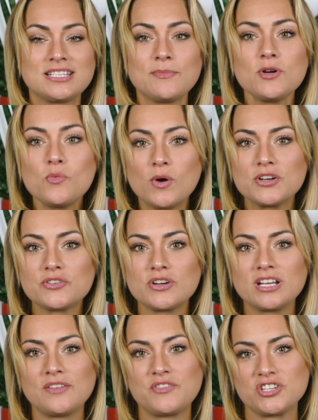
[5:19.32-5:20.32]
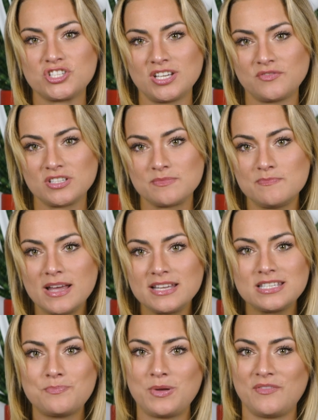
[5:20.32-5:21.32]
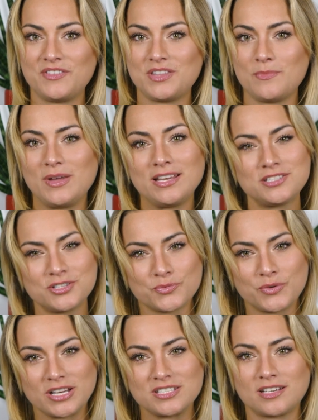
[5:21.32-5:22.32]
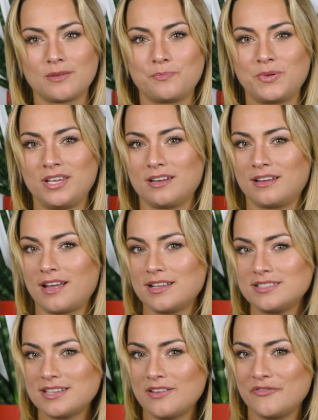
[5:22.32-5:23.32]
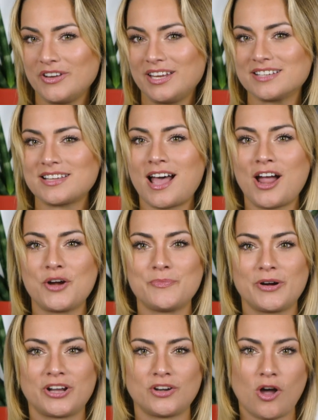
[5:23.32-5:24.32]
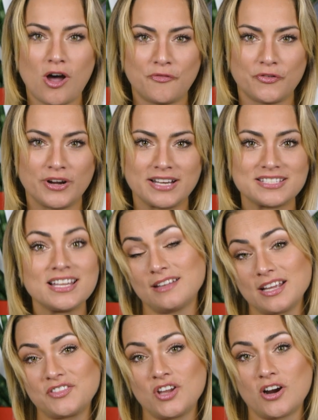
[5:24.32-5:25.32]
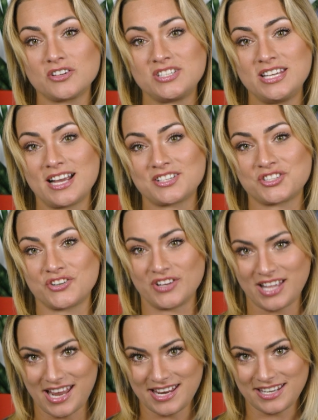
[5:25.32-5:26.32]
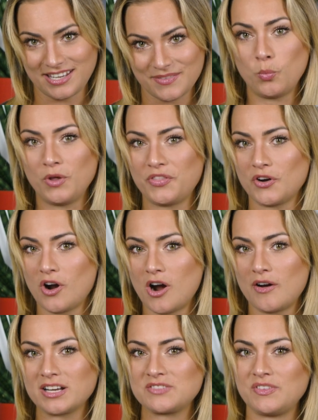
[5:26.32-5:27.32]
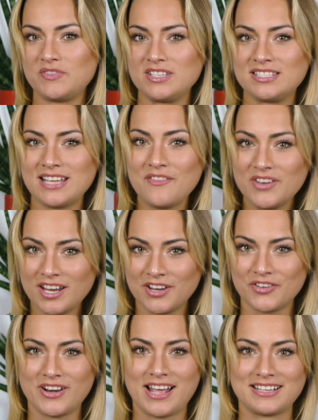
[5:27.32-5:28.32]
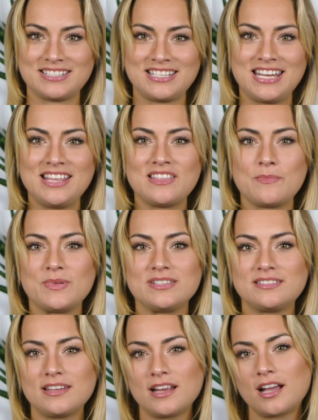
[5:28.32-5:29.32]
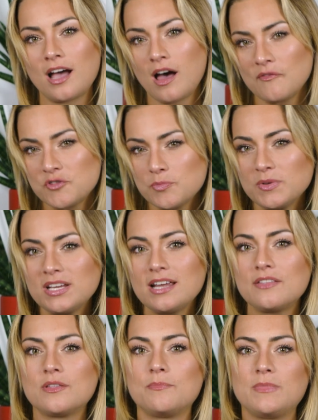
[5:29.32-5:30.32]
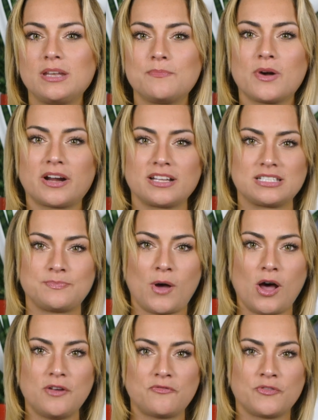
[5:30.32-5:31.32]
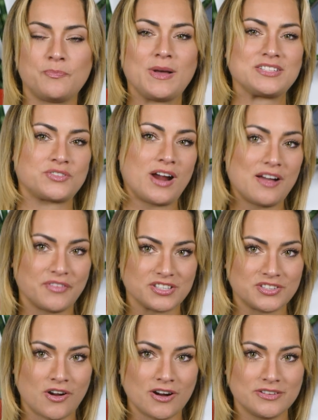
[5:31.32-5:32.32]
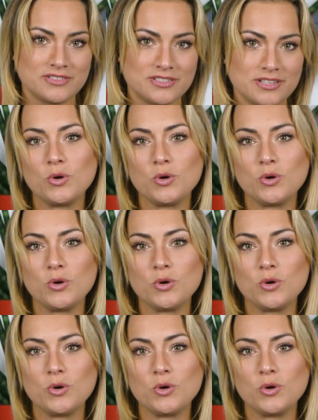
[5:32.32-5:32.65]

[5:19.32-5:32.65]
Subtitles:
Some are wondering if this shift is meant to pivot them into the ring to compete against Nvidia's higher market offerings like the RTX 3080. With their RX 5700 XT, they've been sitting comfortably in the mid-market spot for best graphics cards.